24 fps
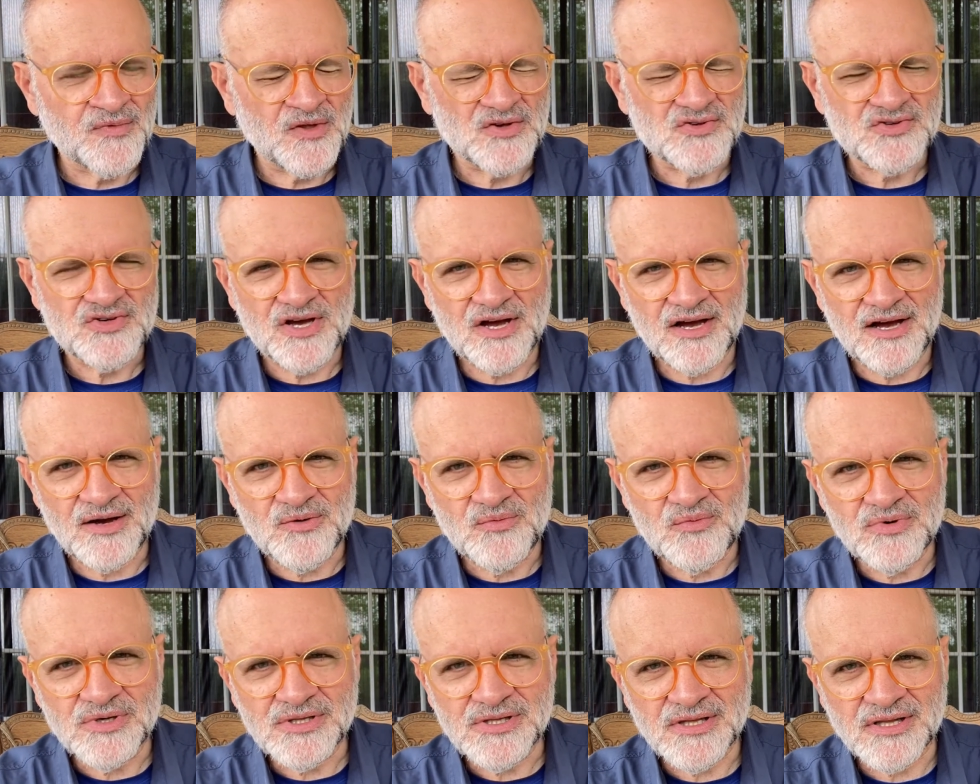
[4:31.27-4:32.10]
So I
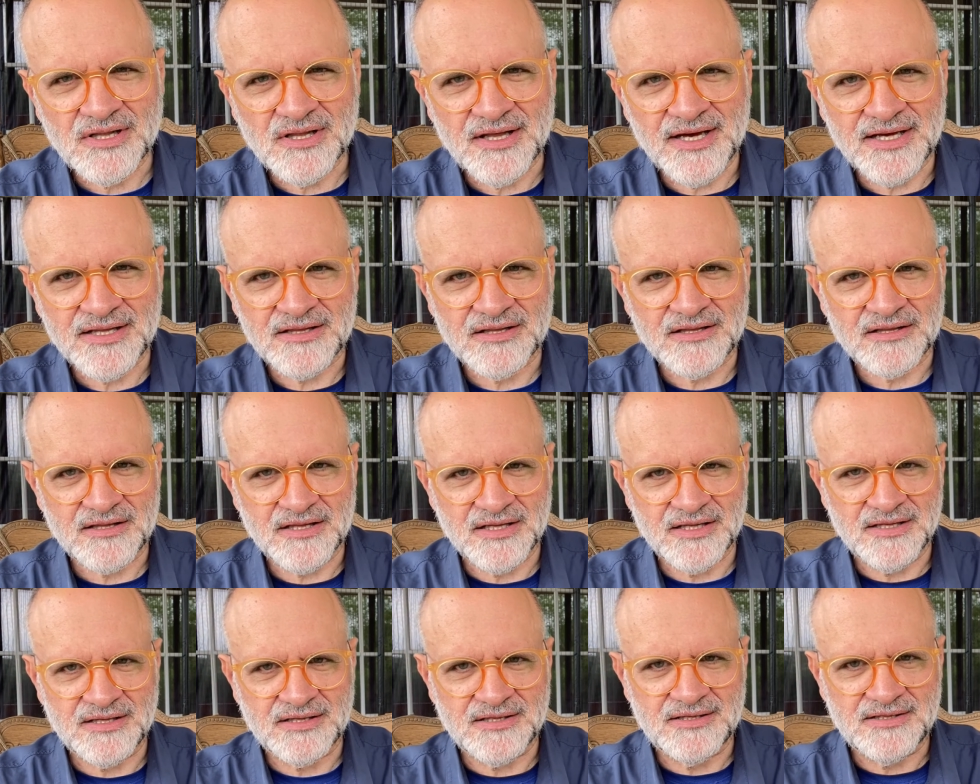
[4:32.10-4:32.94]
wouldn't let
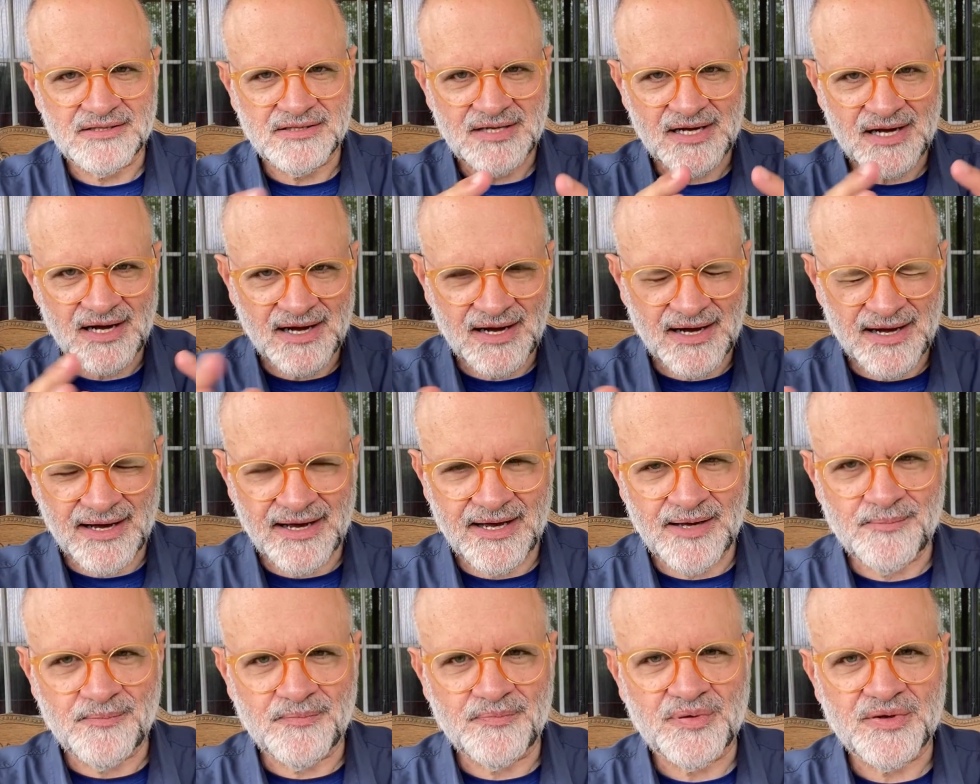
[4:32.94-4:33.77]
the
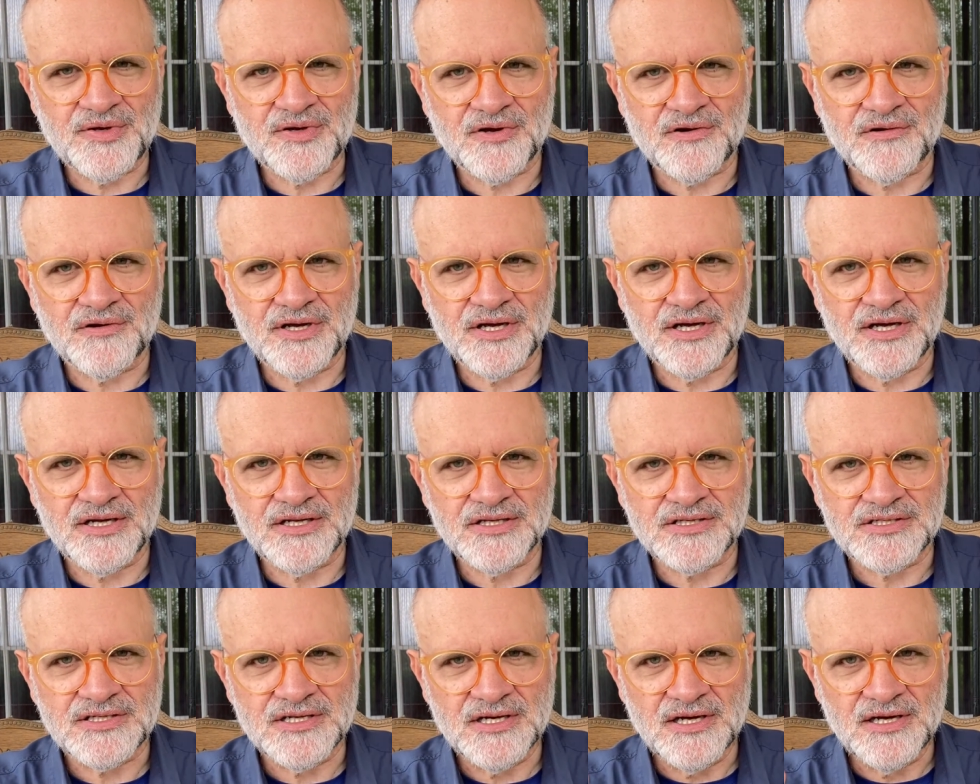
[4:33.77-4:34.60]
time
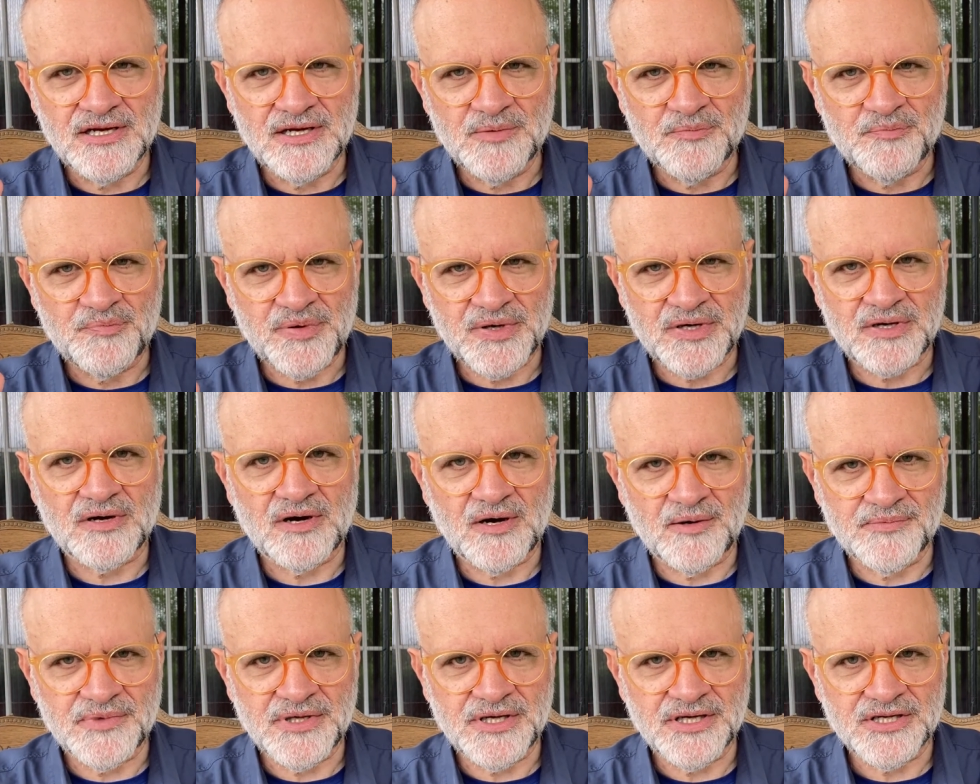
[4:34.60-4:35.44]
periods
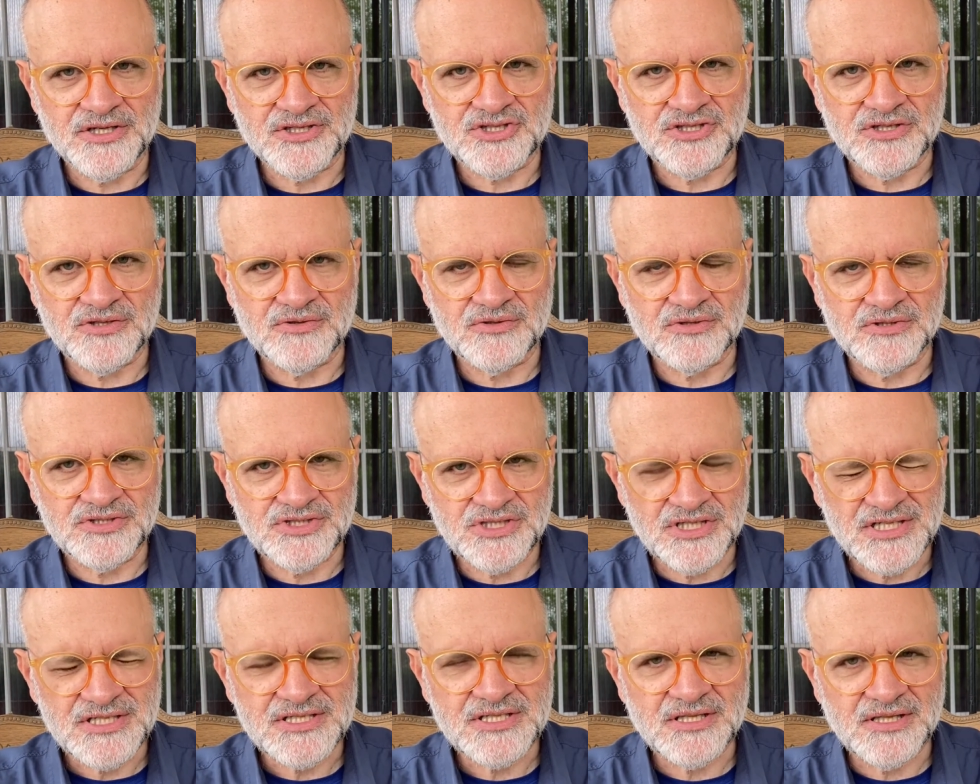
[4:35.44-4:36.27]
become the issue.
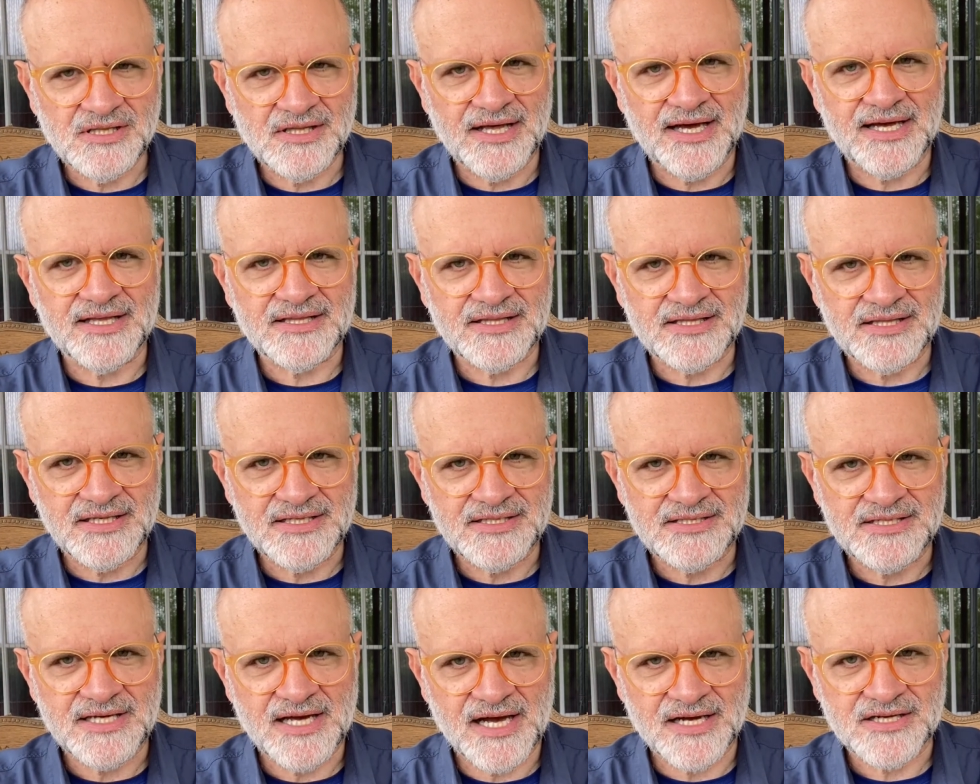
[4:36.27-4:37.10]
Just let the
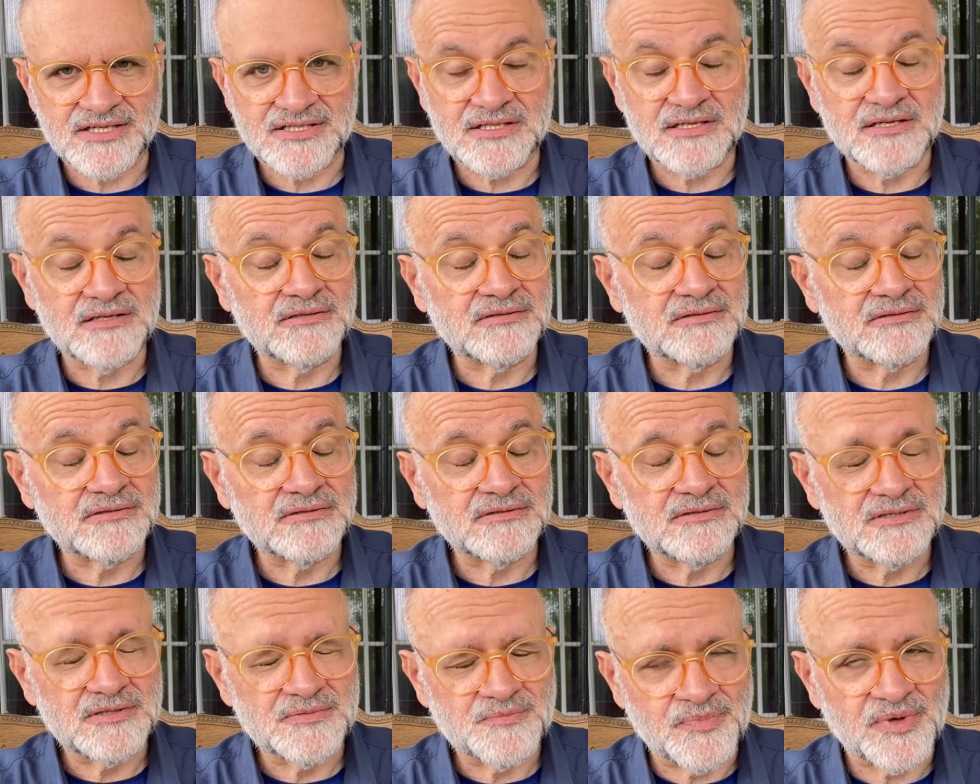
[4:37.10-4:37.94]
text
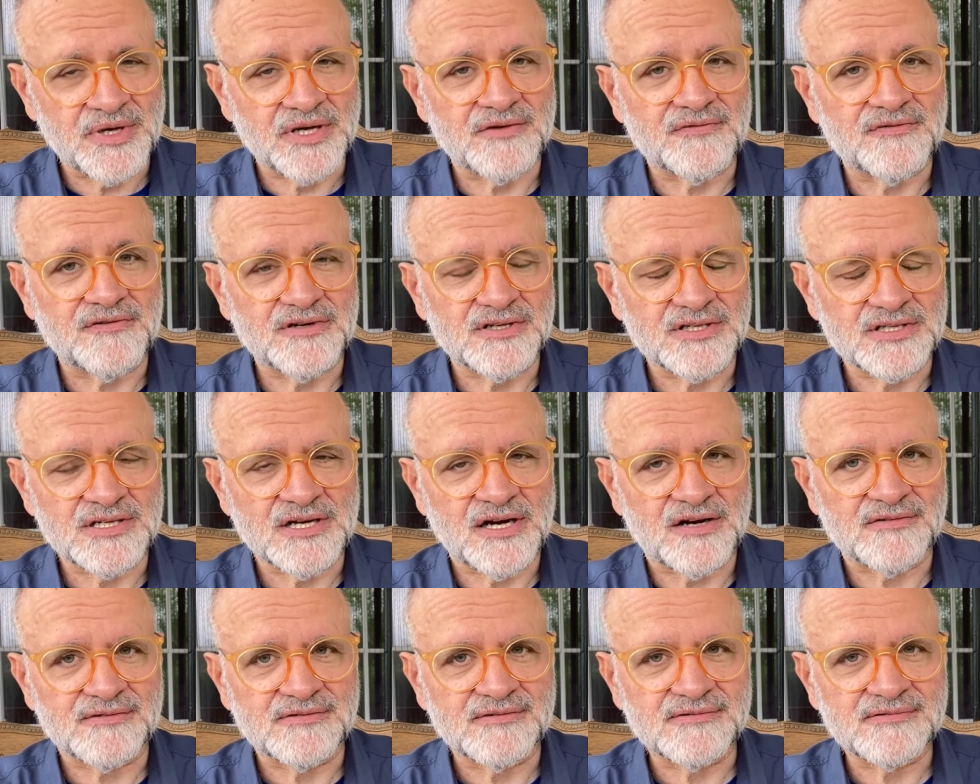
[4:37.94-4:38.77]
speak for
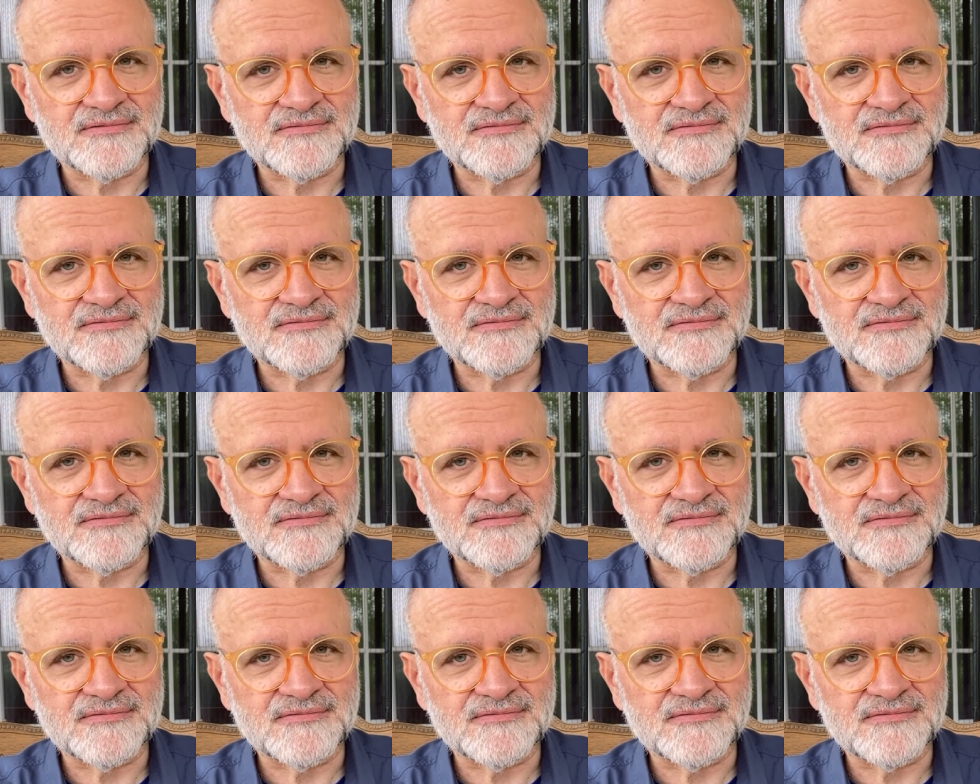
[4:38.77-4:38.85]
itself.